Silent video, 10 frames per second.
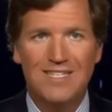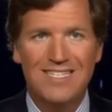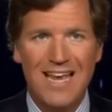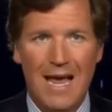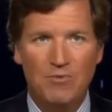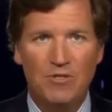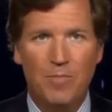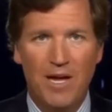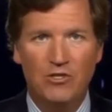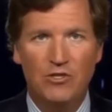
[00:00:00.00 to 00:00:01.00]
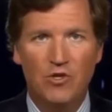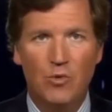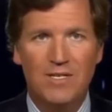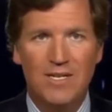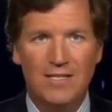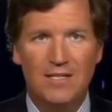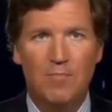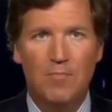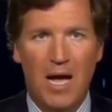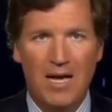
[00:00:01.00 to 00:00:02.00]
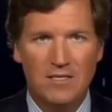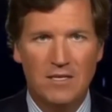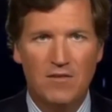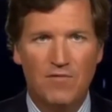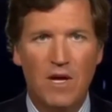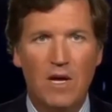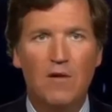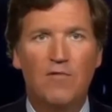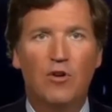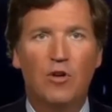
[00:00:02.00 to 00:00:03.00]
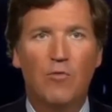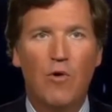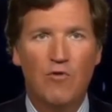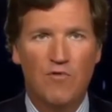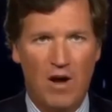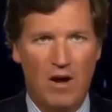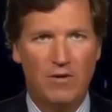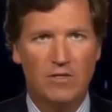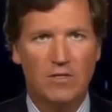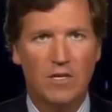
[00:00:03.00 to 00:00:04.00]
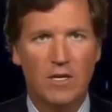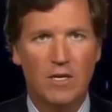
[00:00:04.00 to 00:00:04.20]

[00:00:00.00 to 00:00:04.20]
accept patients who had tested positive for coronavirus.